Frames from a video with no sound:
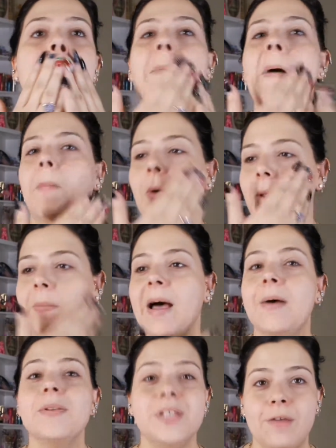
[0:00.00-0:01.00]
I'm all
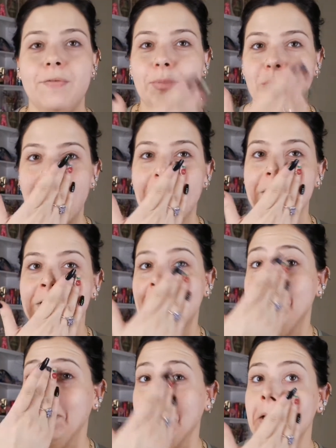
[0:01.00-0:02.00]
about saving product
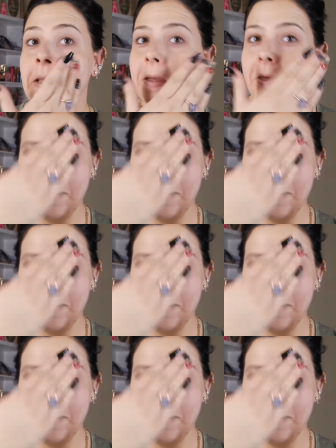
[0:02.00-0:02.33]
and money.